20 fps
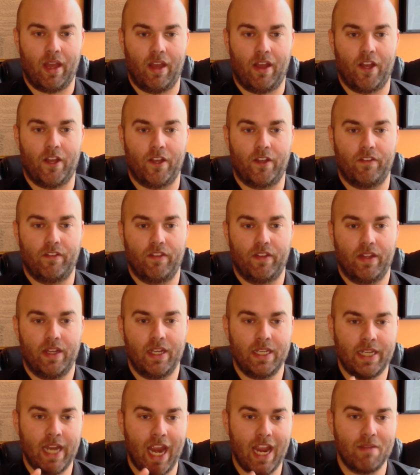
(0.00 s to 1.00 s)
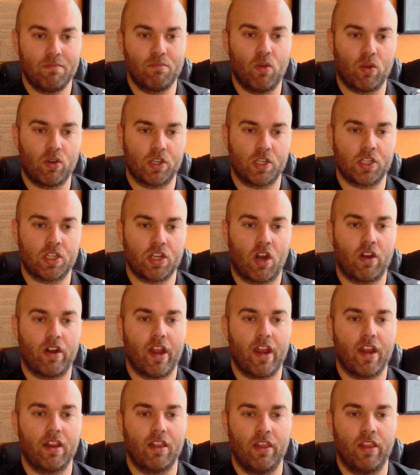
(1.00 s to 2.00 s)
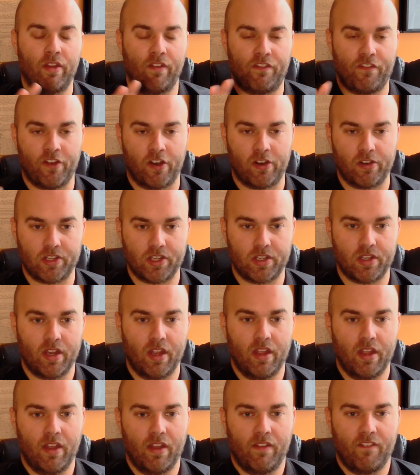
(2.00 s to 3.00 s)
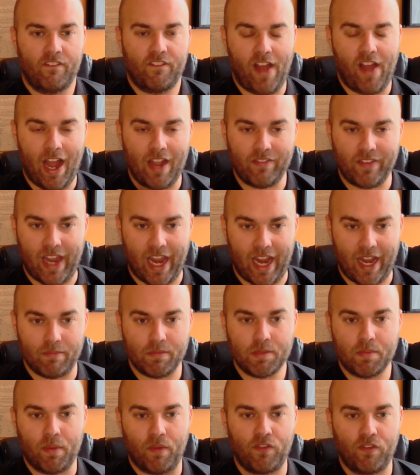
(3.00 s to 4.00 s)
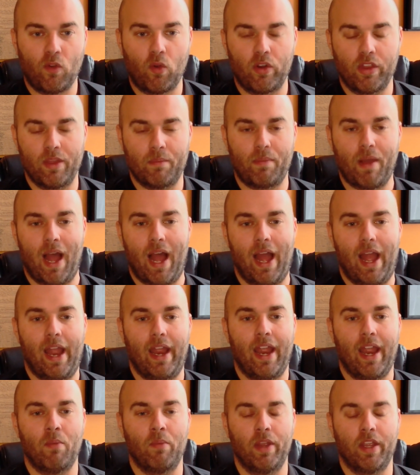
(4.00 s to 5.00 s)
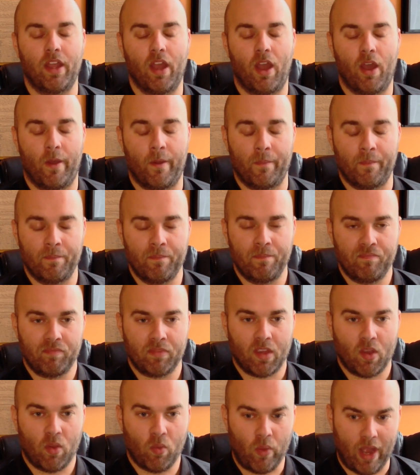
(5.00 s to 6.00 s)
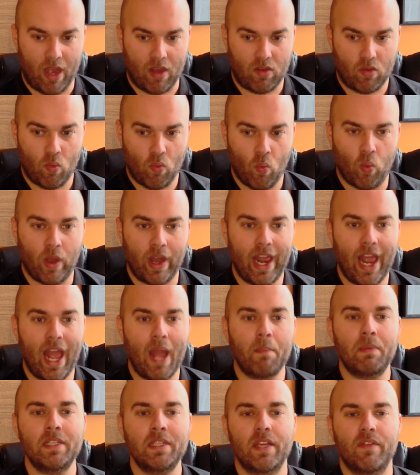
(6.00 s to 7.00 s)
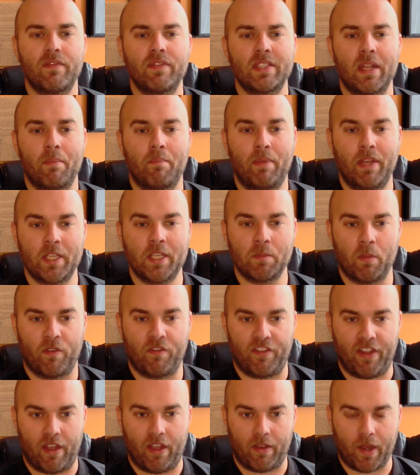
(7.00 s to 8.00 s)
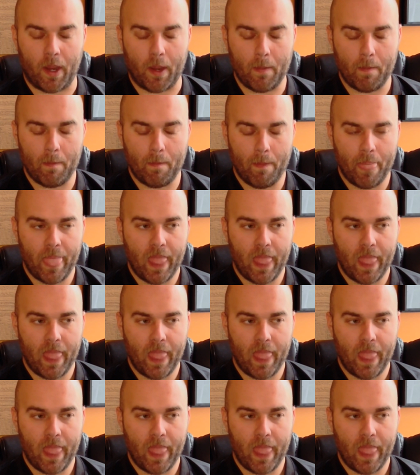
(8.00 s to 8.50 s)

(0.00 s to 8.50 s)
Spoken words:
of Dan Moore starting the first 5 games before the bye, and we go, well, what happens if it's an abysmal failure?